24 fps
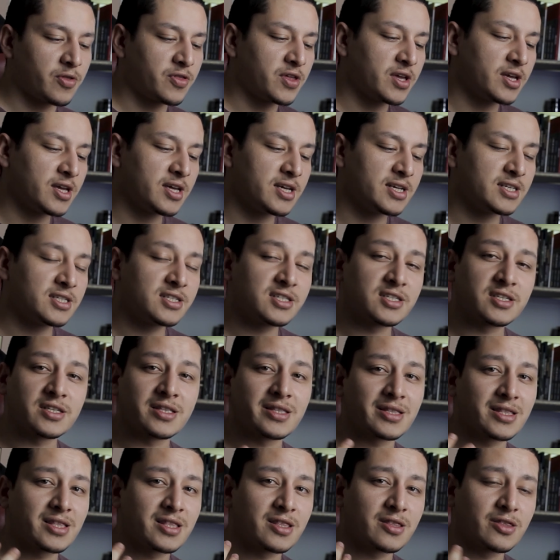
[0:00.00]
The thing
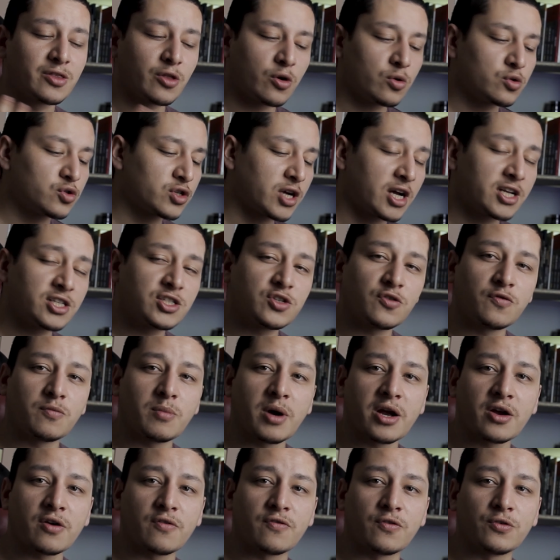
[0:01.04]
is, those kinds of
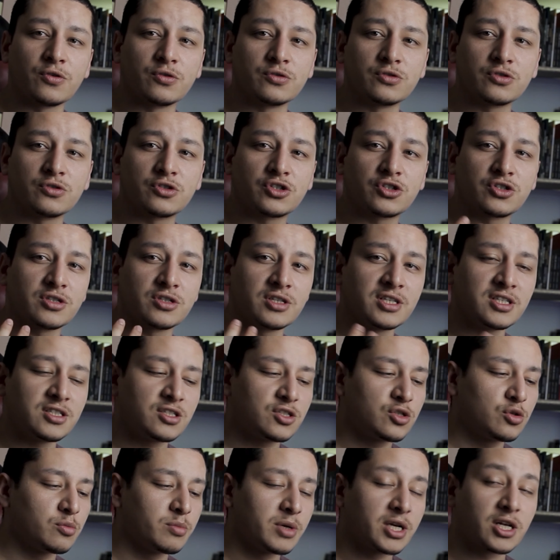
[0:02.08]
microphones
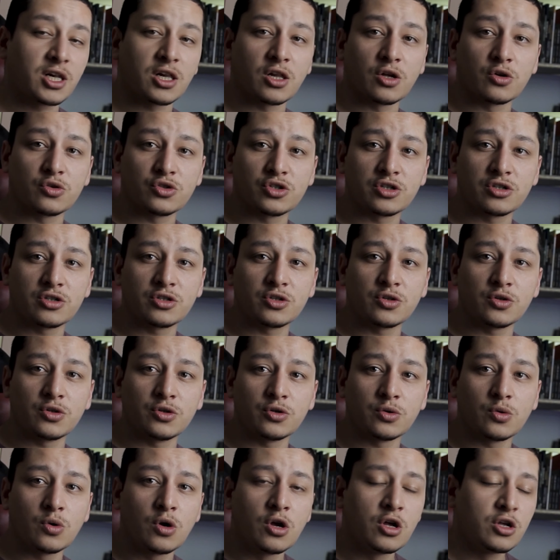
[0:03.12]
needs to be closer to
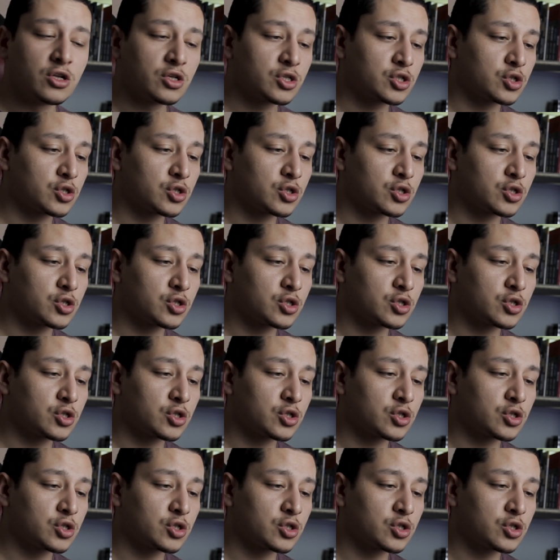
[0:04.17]
you,